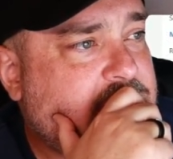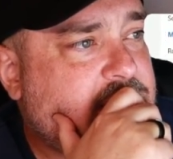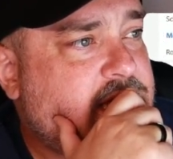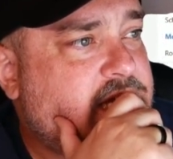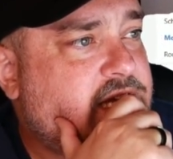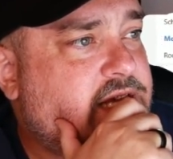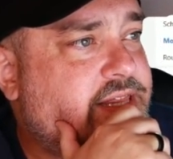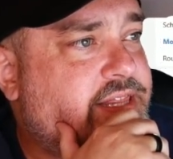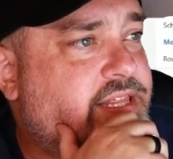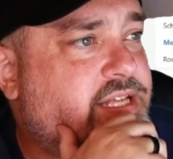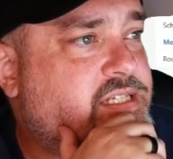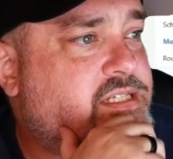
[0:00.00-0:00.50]

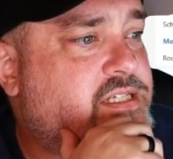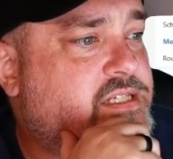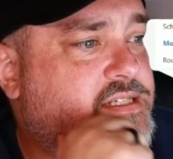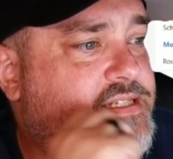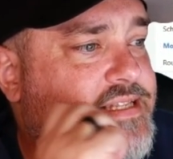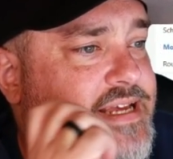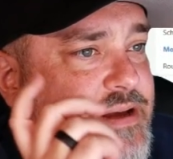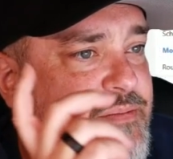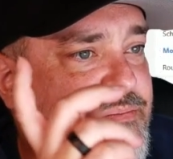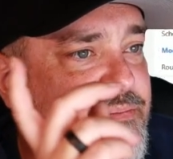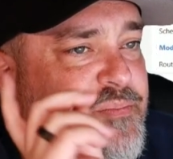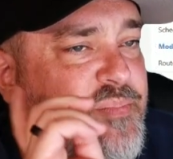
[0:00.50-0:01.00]
This is
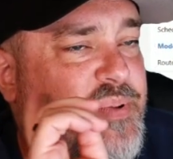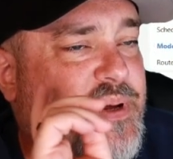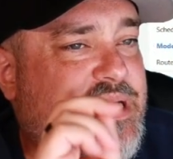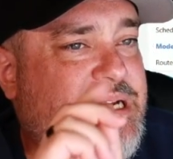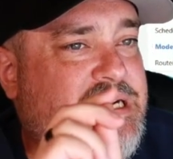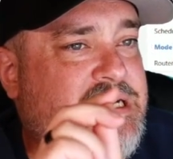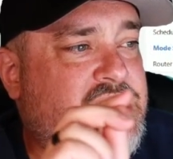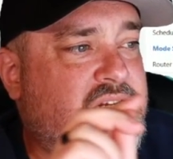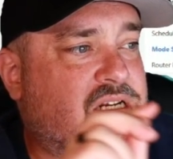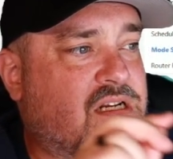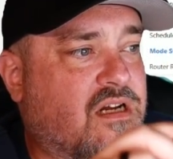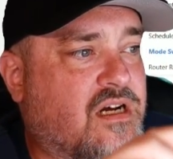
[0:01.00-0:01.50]
that
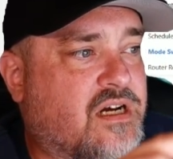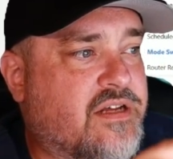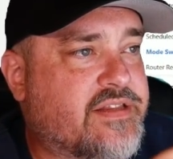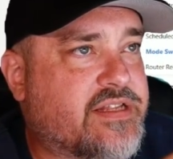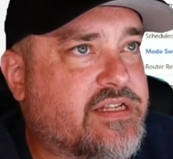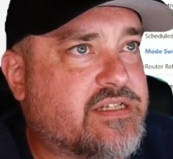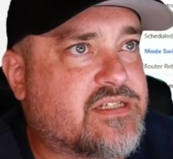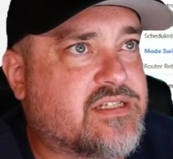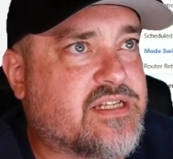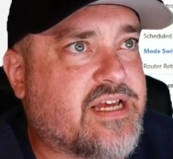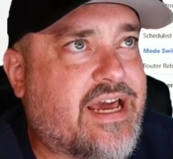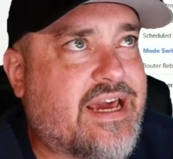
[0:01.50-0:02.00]
button on the
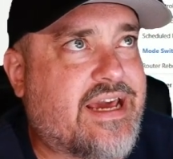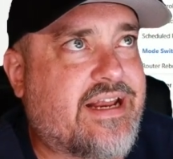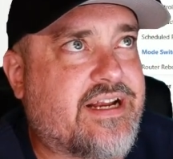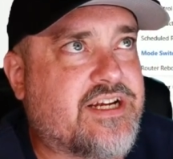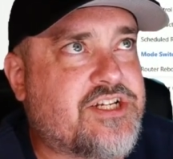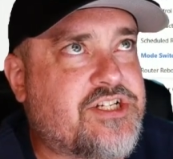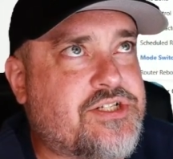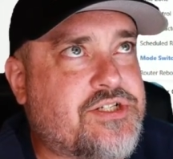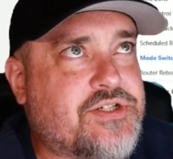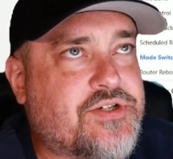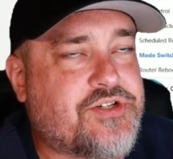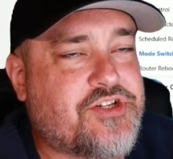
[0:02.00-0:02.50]
side I
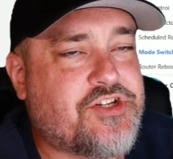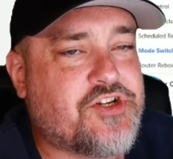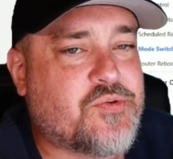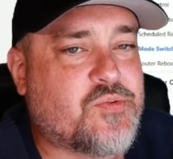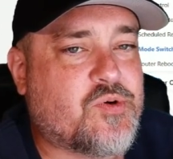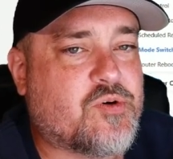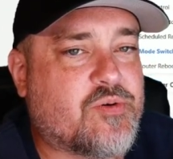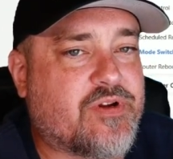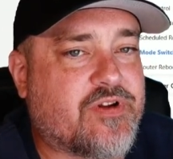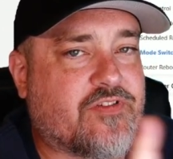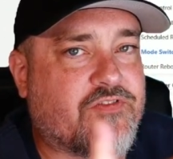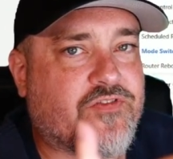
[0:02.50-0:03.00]
showed you
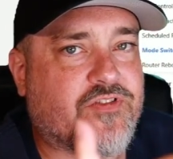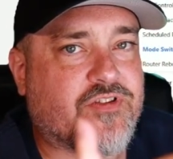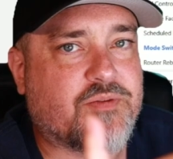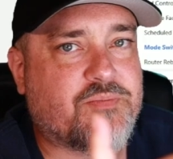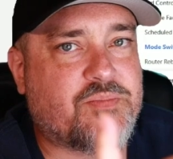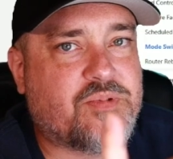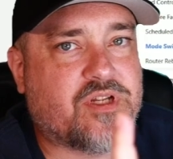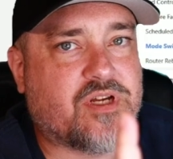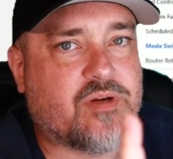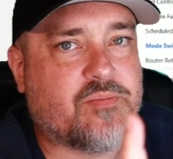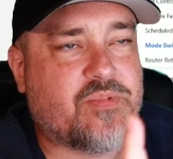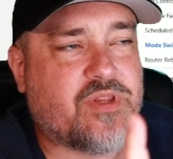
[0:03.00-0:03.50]
where we
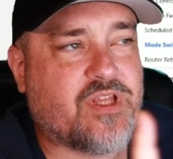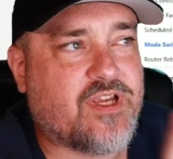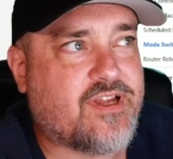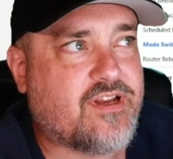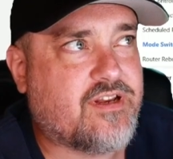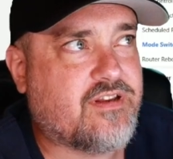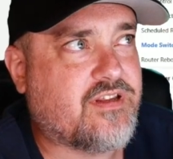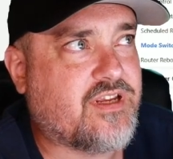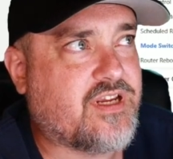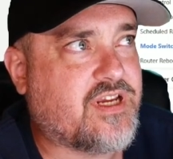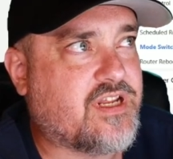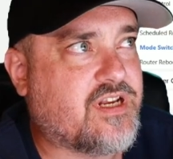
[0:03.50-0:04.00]
flipped up the
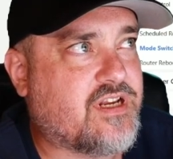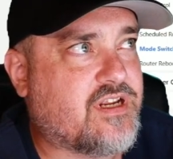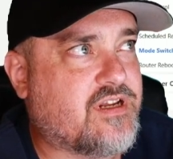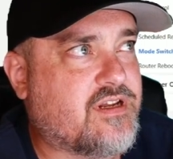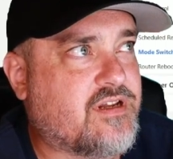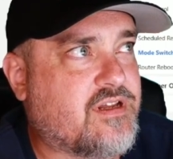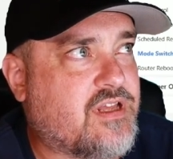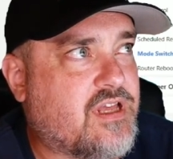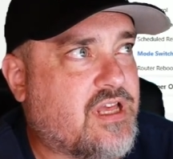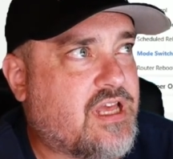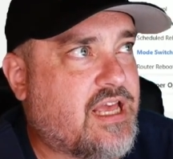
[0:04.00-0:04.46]
antenna.